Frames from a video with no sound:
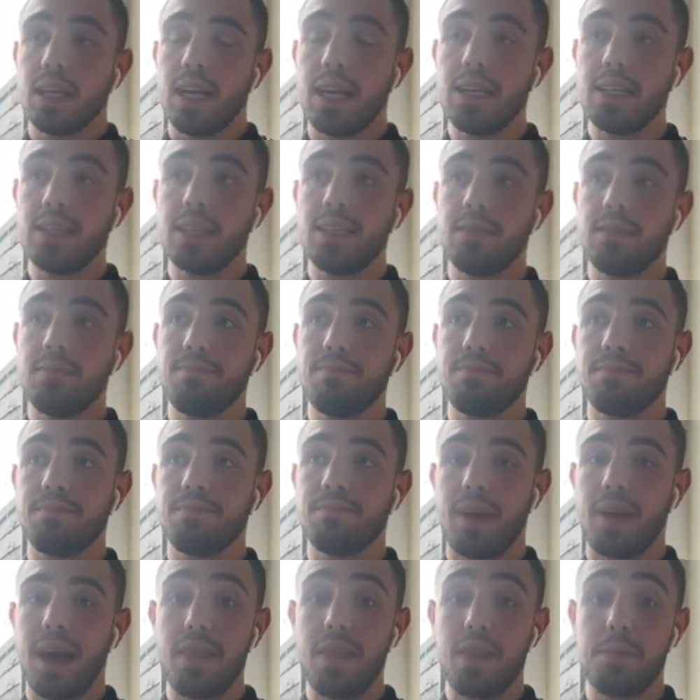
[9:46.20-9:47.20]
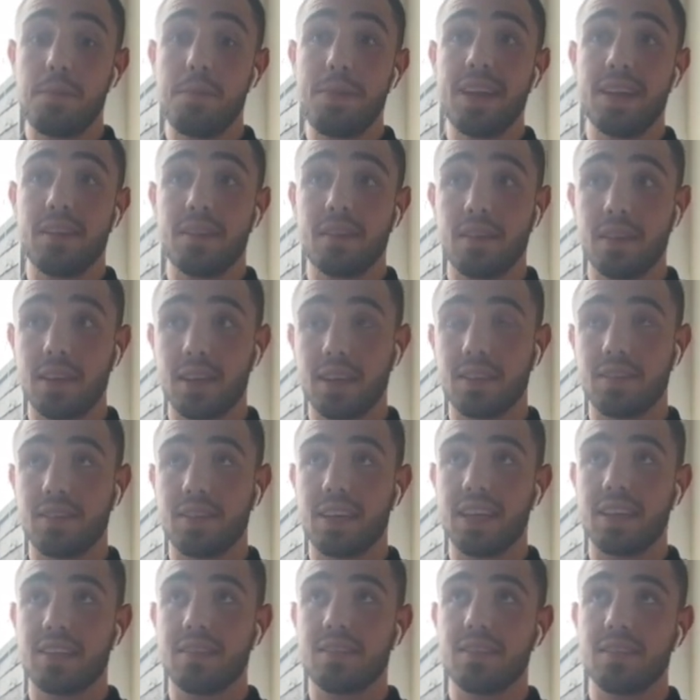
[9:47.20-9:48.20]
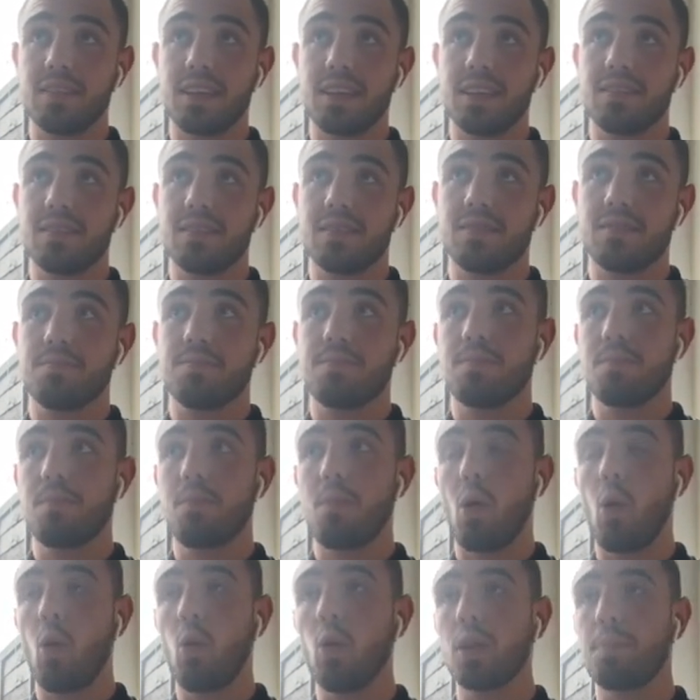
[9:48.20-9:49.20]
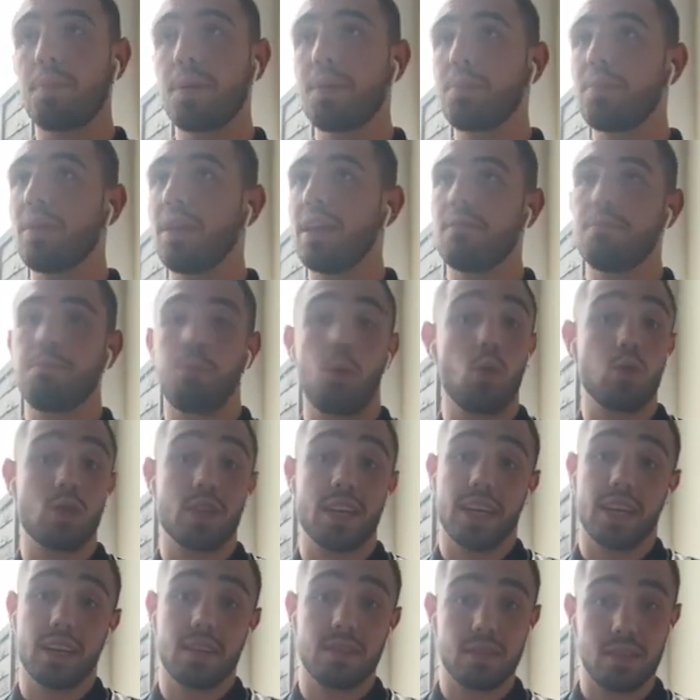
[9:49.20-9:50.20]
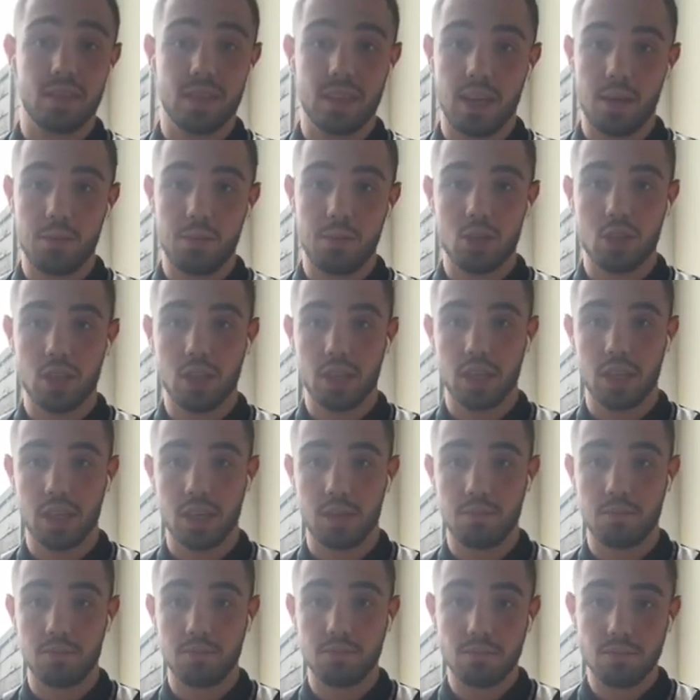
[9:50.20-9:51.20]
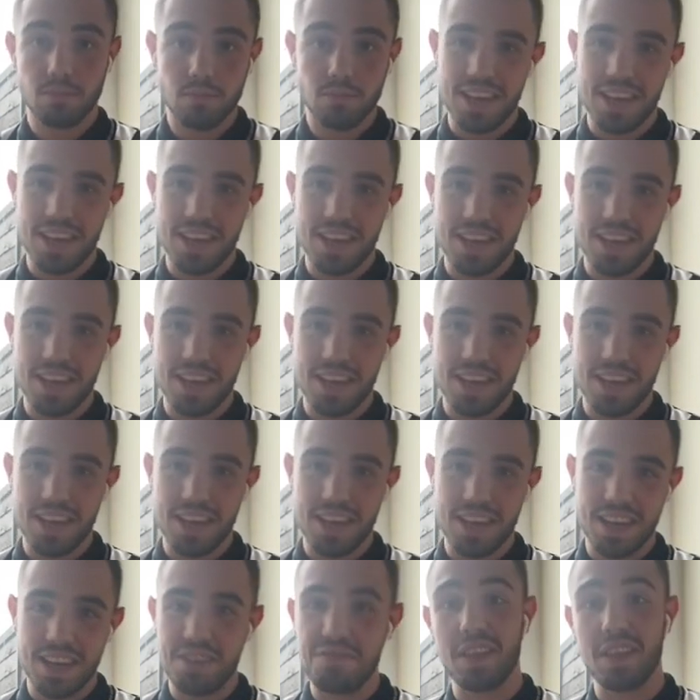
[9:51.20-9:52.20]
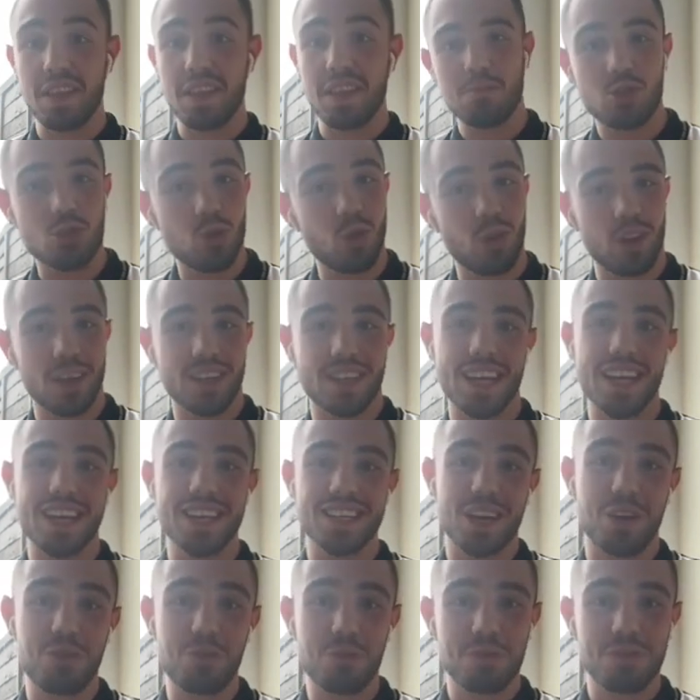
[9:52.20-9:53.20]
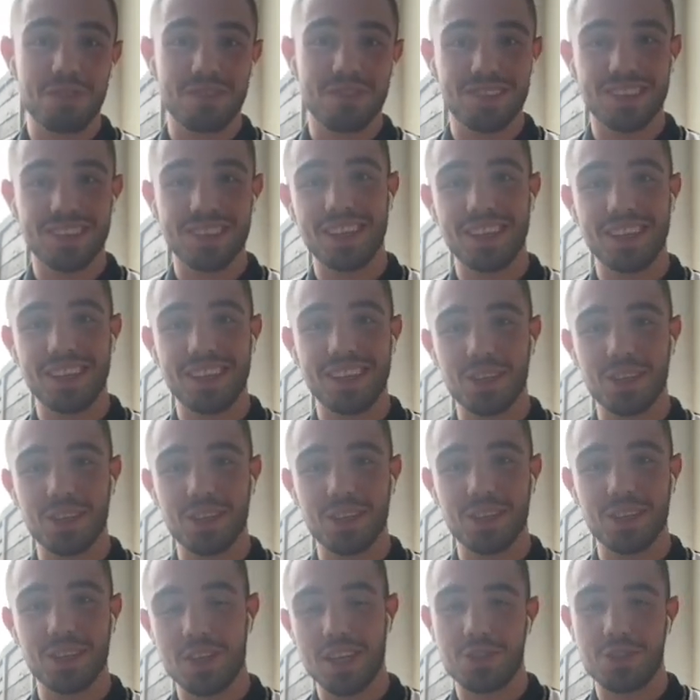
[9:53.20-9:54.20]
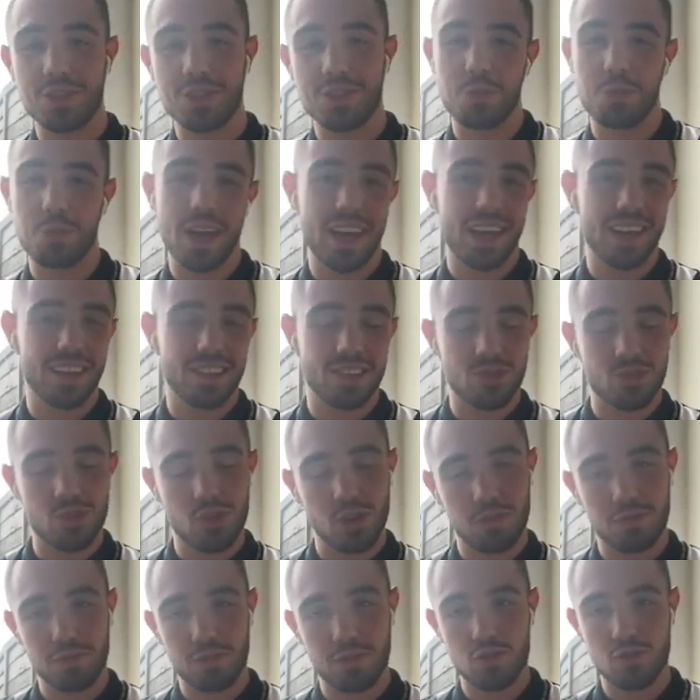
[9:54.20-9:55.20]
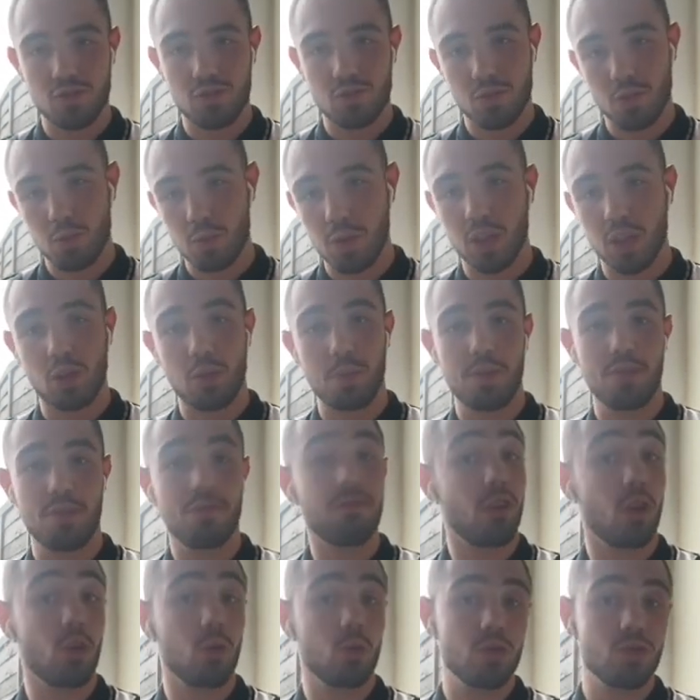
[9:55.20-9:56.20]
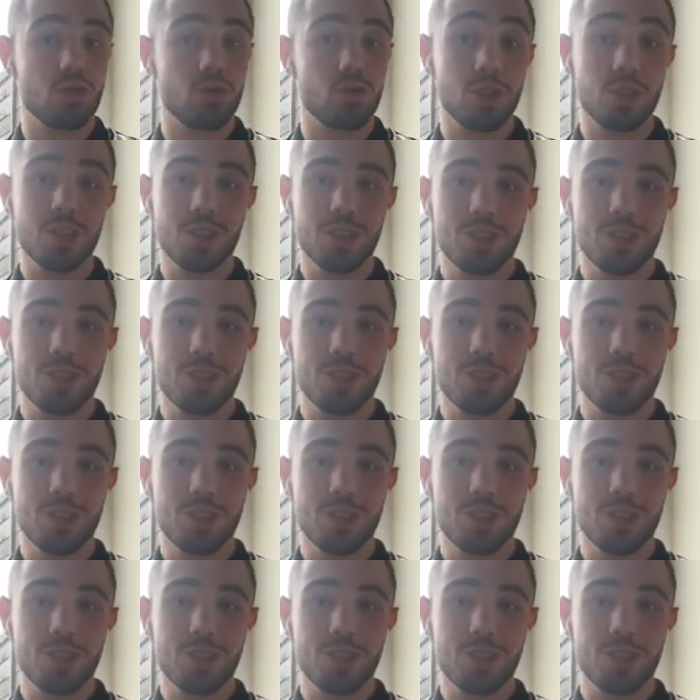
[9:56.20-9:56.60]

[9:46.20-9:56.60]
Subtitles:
At the minute, like I say, it's all the people that have bought tickets in the amateur game, giving them sort of days out, days away and stuff, because they will come and follow us.